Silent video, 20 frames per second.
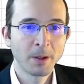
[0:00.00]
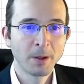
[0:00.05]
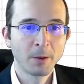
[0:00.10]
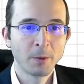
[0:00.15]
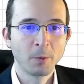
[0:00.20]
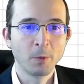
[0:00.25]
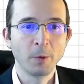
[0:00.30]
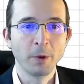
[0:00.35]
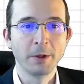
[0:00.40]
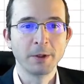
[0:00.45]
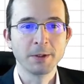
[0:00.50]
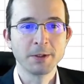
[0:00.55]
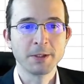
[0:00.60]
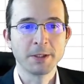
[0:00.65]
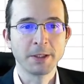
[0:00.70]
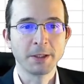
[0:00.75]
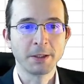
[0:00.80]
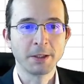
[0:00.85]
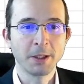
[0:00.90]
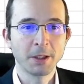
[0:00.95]
Where does
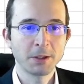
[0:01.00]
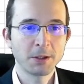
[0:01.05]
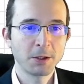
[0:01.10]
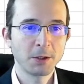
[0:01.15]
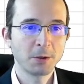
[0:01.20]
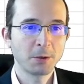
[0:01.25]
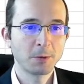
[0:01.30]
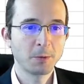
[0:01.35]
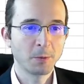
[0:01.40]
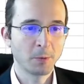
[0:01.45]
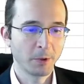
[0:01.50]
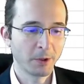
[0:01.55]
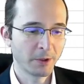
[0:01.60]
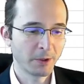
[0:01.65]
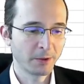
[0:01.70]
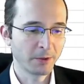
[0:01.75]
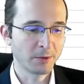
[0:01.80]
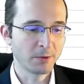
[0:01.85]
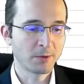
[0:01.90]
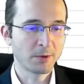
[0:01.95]
that get you?
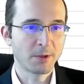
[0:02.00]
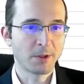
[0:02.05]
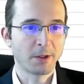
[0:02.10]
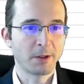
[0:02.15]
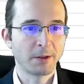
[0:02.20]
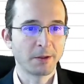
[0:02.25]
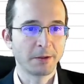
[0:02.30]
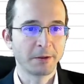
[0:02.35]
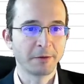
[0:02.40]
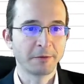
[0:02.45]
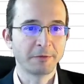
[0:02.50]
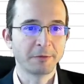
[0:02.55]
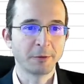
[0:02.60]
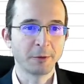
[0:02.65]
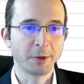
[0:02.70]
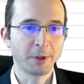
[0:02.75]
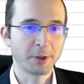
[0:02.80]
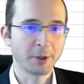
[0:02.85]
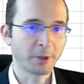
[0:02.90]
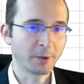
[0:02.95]
Well, you started at
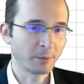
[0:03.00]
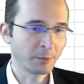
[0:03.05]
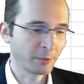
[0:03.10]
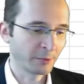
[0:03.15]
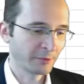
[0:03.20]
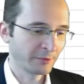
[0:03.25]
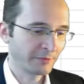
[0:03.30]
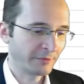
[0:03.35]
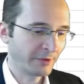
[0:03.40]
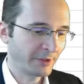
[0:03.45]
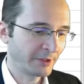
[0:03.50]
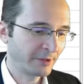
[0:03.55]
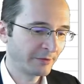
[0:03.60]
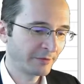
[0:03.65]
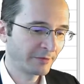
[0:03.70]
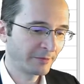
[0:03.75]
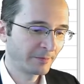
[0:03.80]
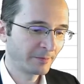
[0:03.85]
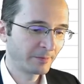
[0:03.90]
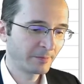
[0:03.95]

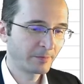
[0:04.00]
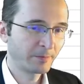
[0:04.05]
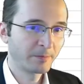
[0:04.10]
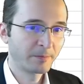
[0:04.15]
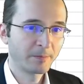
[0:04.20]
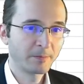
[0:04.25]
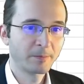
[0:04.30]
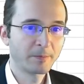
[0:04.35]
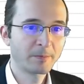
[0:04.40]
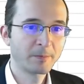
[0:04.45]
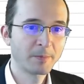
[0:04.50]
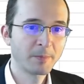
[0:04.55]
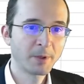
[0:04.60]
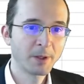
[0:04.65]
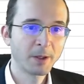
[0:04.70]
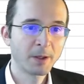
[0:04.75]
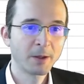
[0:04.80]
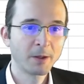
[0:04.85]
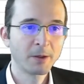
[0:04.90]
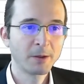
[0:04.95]
49.5.
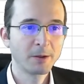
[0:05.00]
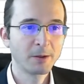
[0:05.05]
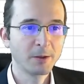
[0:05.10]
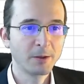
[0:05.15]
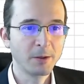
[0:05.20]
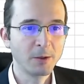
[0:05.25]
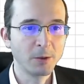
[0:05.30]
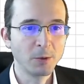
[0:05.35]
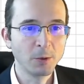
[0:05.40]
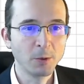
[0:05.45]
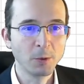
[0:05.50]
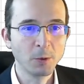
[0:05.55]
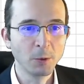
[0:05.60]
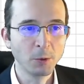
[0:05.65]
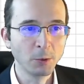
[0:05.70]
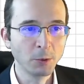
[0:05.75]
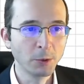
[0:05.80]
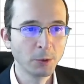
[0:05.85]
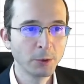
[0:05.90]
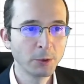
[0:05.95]
You
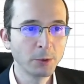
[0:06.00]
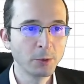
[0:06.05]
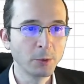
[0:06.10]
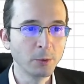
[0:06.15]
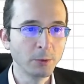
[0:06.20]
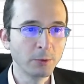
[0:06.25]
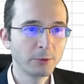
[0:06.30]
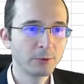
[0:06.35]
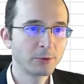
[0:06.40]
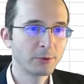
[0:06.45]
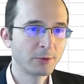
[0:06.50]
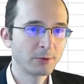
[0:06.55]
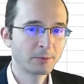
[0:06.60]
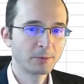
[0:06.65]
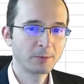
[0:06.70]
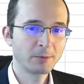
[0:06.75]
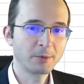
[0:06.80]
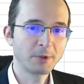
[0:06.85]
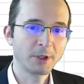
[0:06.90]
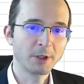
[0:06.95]
lose
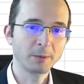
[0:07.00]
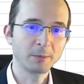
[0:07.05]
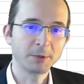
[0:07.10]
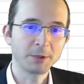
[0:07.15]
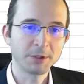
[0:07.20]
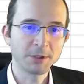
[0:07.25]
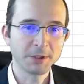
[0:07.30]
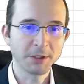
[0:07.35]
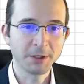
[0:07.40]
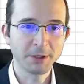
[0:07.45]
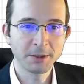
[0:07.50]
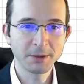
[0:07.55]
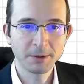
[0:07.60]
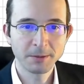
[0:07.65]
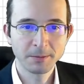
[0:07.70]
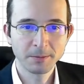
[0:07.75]
10%.